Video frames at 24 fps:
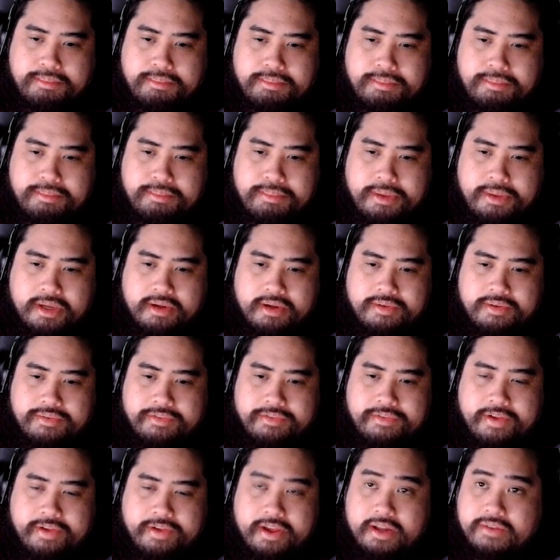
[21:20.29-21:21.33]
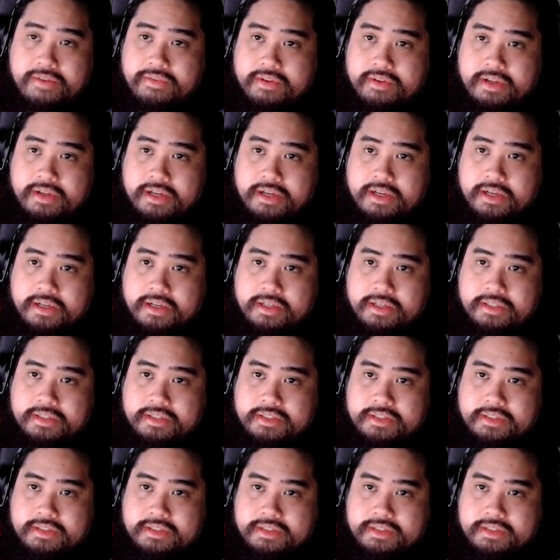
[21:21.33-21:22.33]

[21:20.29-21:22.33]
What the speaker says: big a fan of Guts.